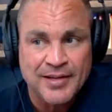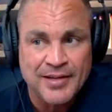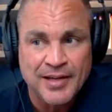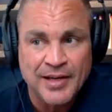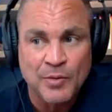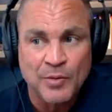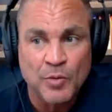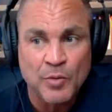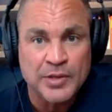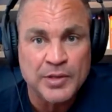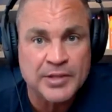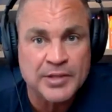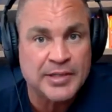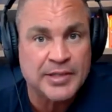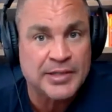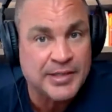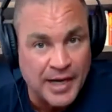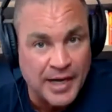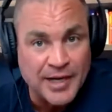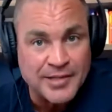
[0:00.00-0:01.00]
it was
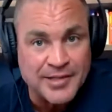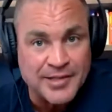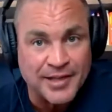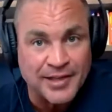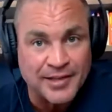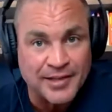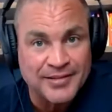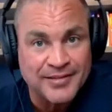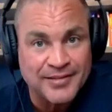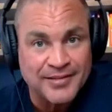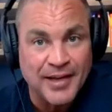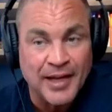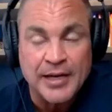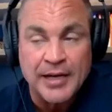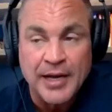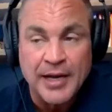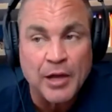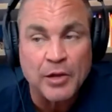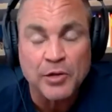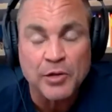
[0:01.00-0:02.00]
disgusting. And
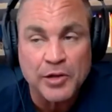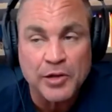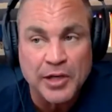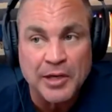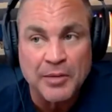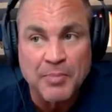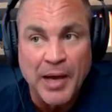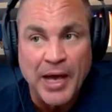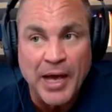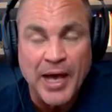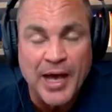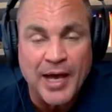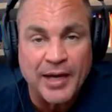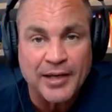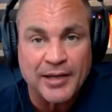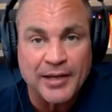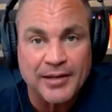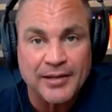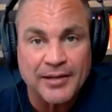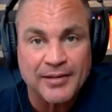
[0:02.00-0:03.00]
now looking
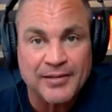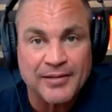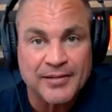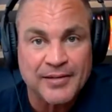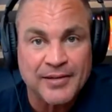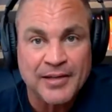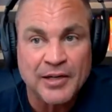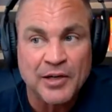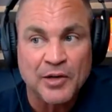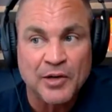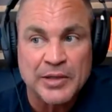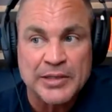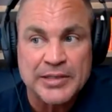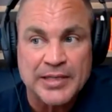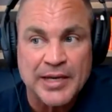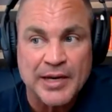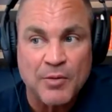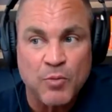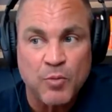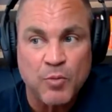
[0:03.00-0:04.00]
back, you know, it's
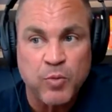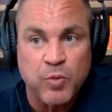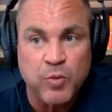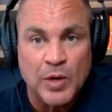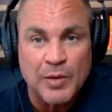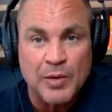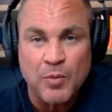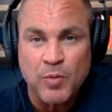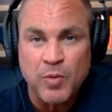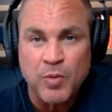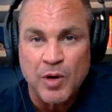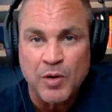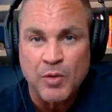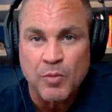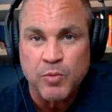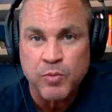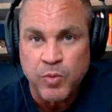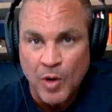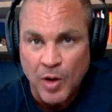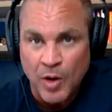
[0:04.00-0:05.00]
like, we were
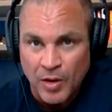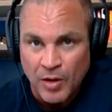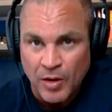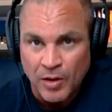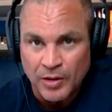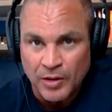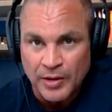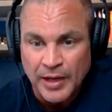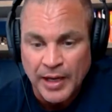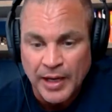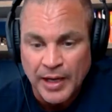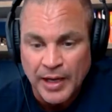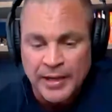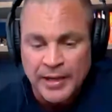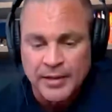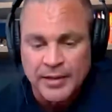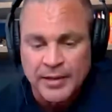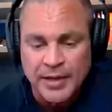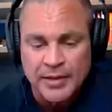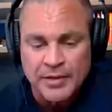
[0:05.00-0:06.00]
wrong.
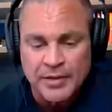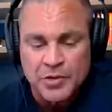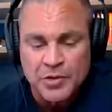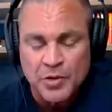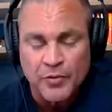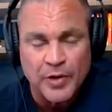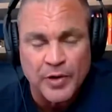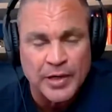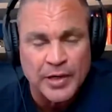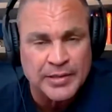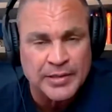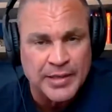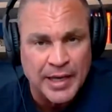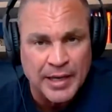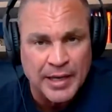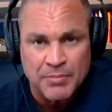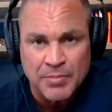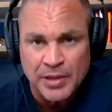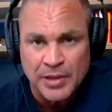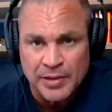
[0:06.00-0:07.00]
And there's over a
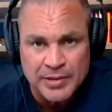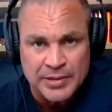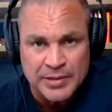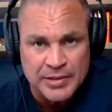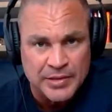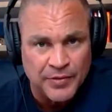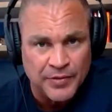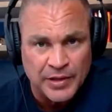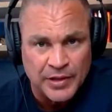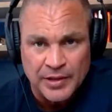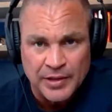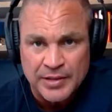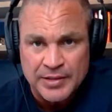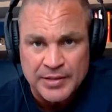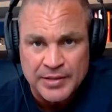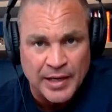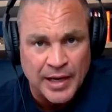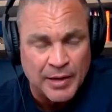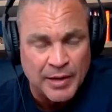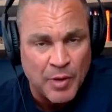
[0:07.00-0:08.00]
dead million civilians
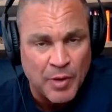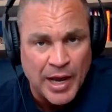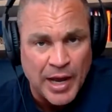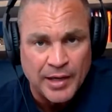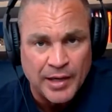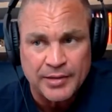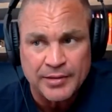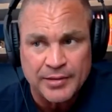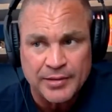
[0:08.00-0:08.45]
in Iraq